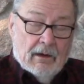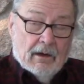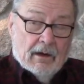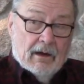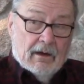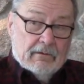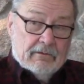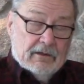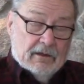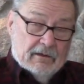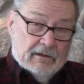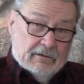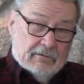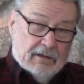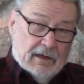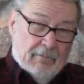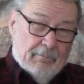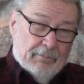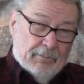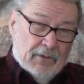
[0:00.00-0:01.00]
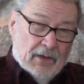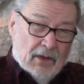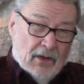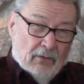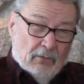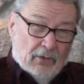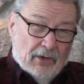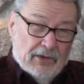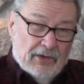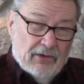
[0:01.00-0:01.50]
I'll tell you something.
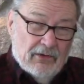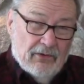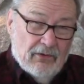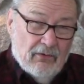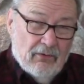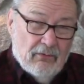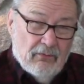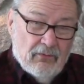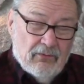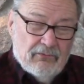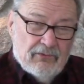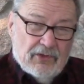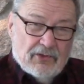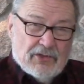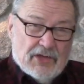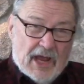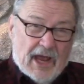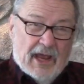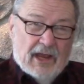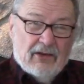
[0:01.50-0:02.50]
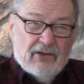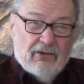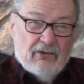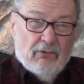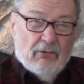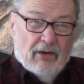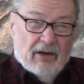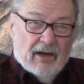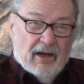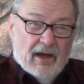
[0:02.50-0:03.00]
When you decide you
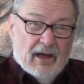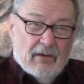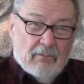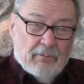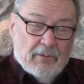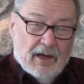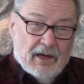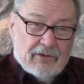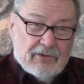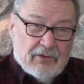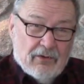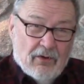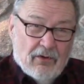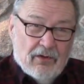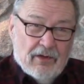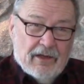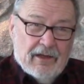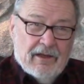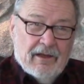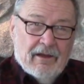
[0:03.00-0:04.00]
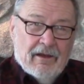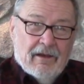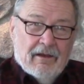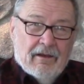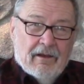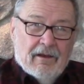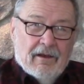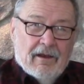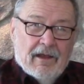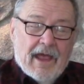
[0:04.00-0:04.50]
want to hunt bucks only,
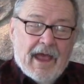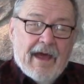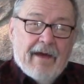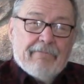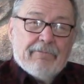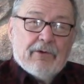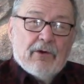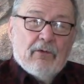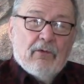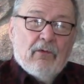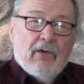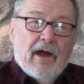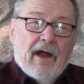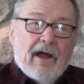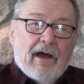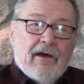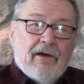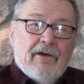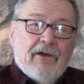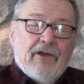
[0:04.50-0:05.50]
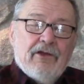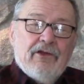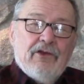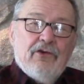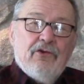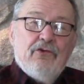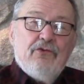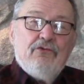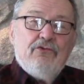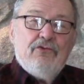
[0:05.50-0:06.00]
after a while,
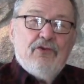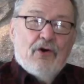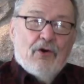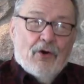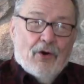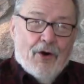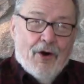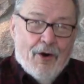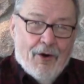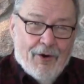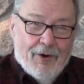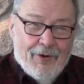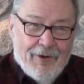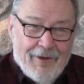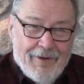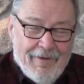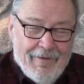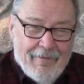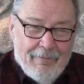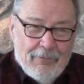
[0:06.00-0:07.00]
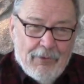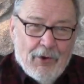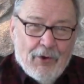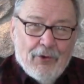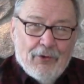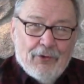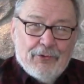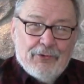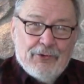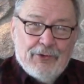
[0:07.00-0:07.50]
you know
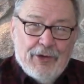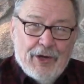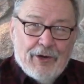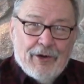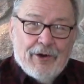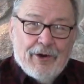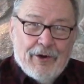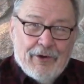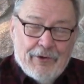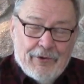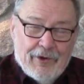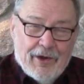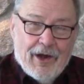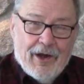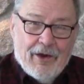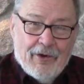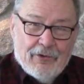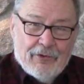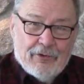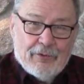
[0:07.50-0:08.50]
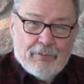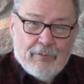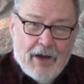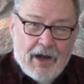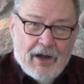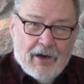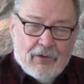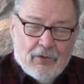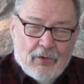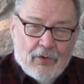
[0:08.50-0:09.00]
those deer are darn
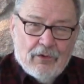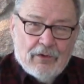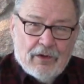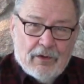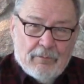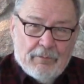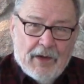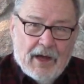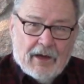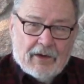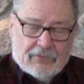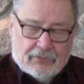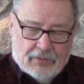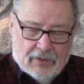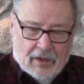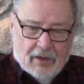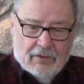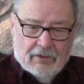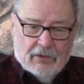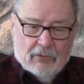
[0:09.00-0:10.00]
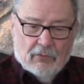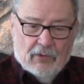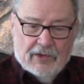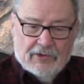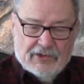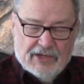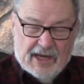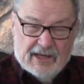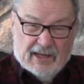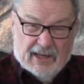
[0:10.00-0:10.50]
smart, older bucks. The
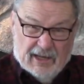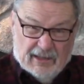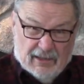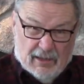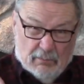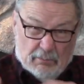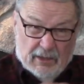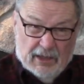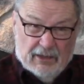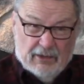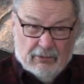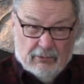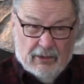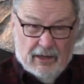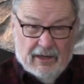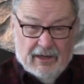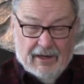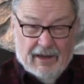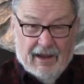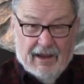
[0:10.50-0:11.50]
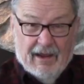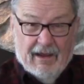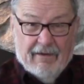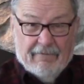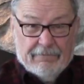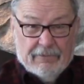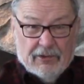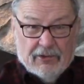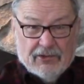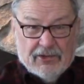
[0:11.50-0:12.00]
ones that get to be
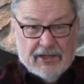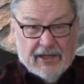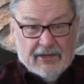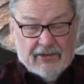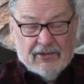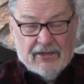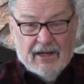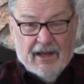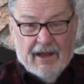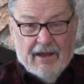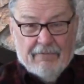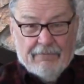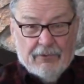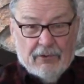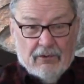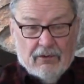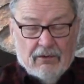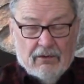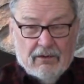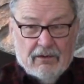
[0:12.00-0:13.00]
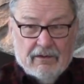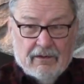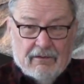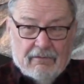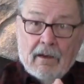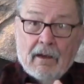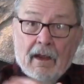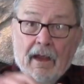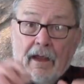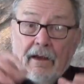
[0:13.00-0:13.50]
3.5 to 6.5 year old,
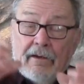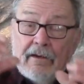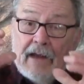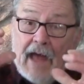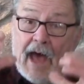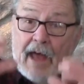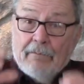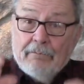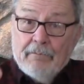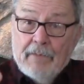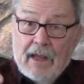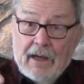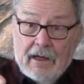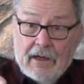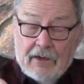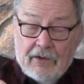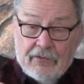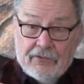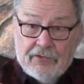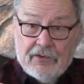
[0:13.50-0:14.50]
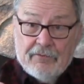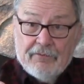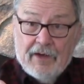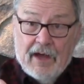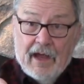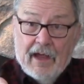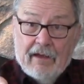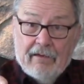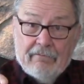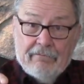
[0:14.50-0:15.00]
and not many
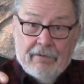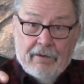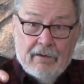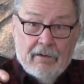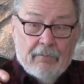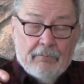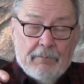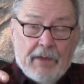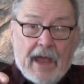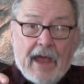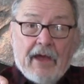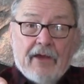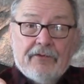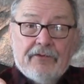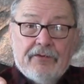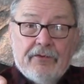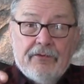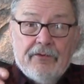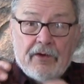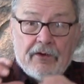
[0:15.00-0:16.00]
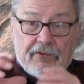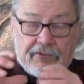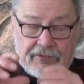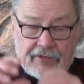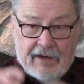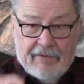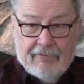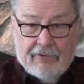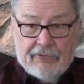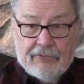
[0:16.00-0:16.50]
survive past their
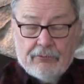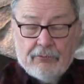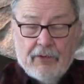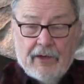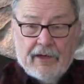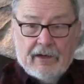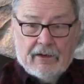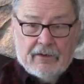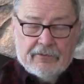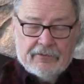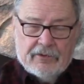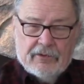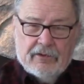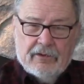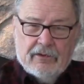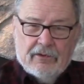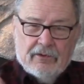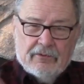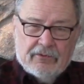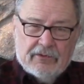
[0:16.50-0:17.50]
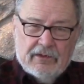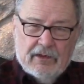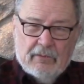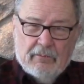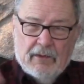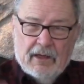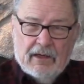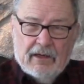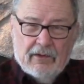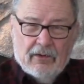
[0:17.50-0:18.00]
7th winter. So you don't see
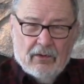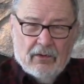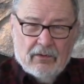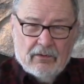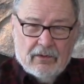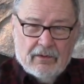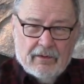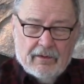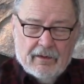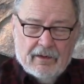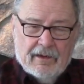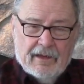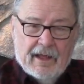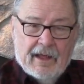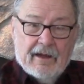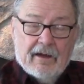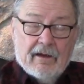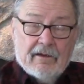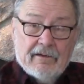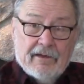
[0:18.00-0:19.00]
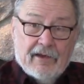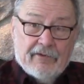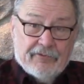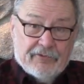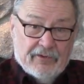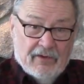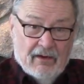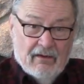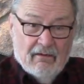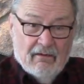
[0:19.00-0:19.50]
many older than that,
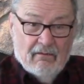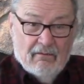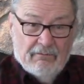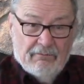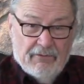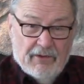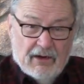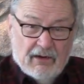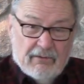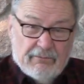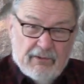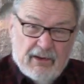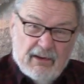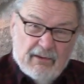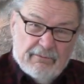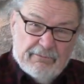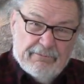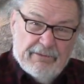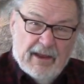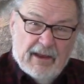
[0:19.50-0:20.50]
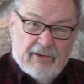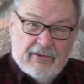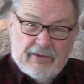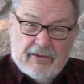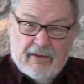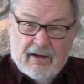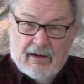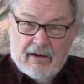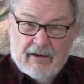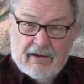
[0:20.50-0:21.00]
unless they're in
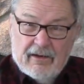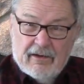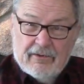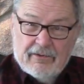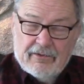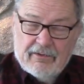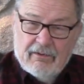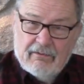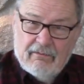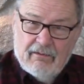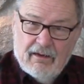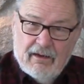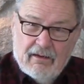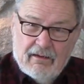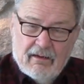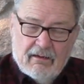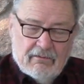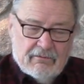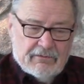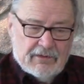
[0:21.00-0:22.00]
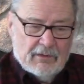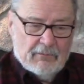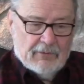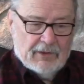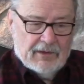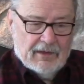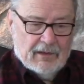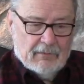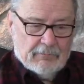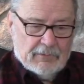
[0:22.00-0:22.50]
fenced areas. And some
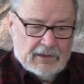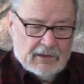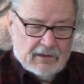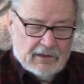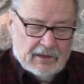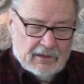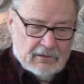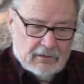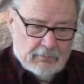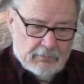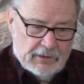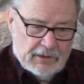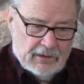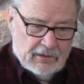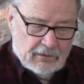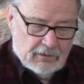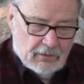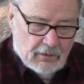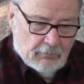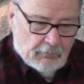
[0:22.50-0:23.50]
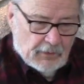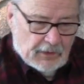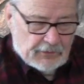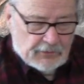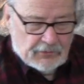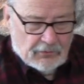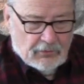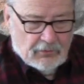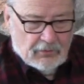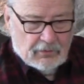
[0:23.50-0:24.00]
of them can get to be
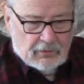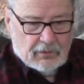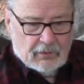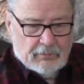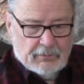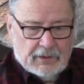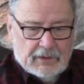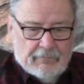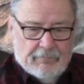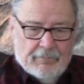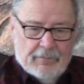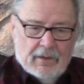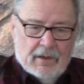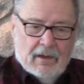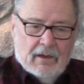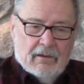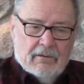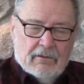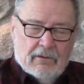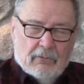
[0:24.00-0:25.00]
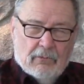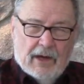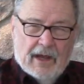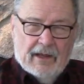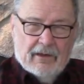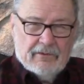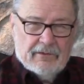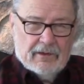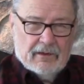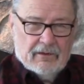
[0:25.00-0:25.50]
much older. But the
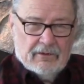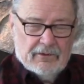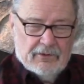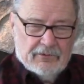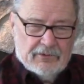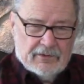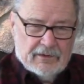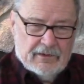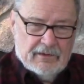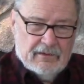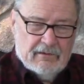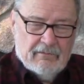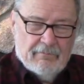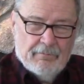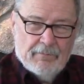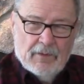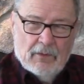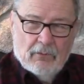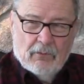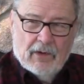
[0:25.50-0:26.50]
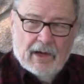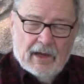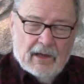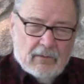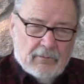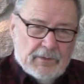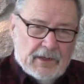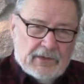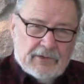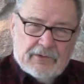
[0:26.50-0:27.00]
wild deer, usually
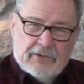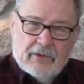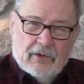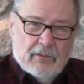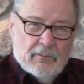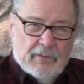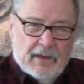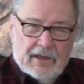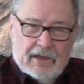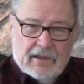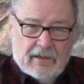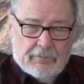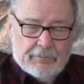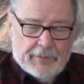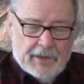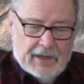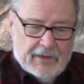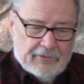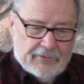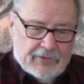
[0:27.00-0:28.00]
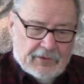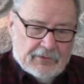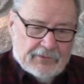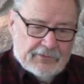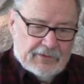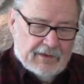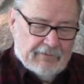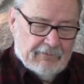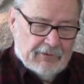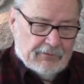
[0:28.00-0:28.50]
wild bucks don't make it past their
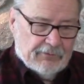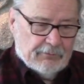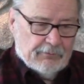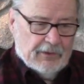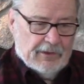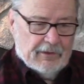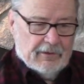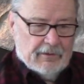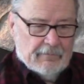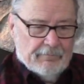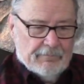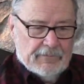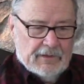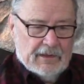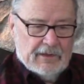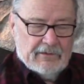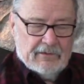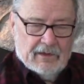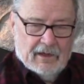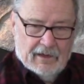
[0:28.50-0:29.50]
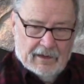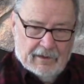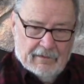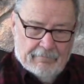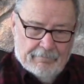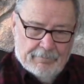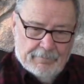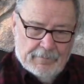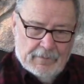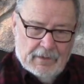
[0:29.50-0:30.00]
7th winter. They die.
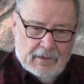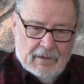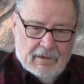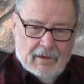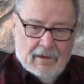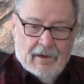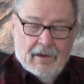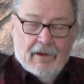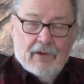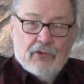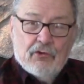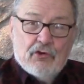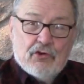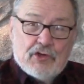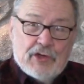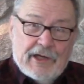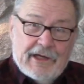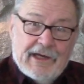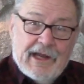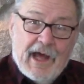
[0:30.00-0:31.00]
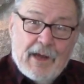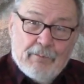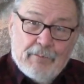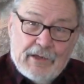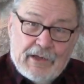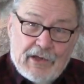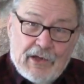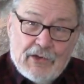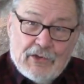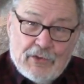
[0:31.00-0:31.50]
Usually not
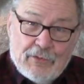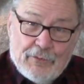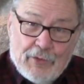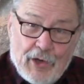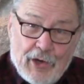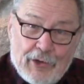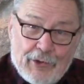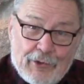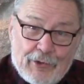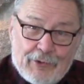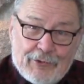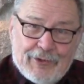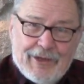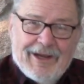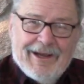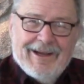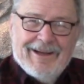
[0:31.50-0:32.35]
because of hunters.